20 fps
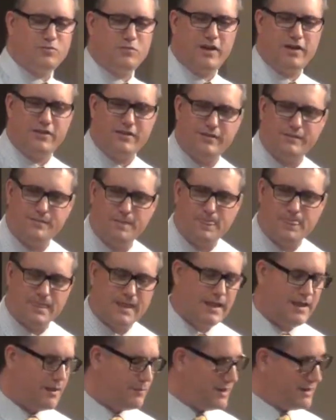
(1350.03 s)

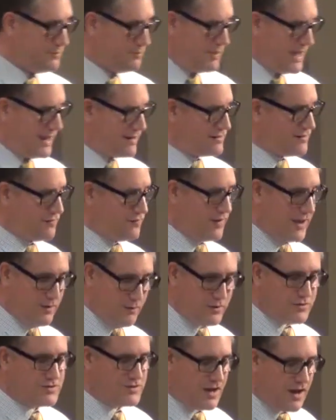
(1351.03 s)
back to
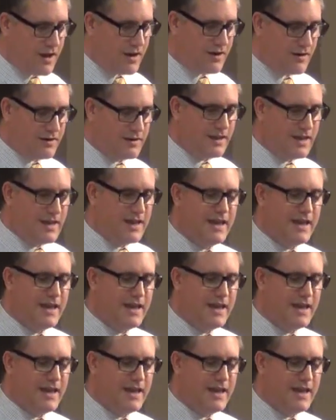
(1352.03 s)
Pharaoh's daughter,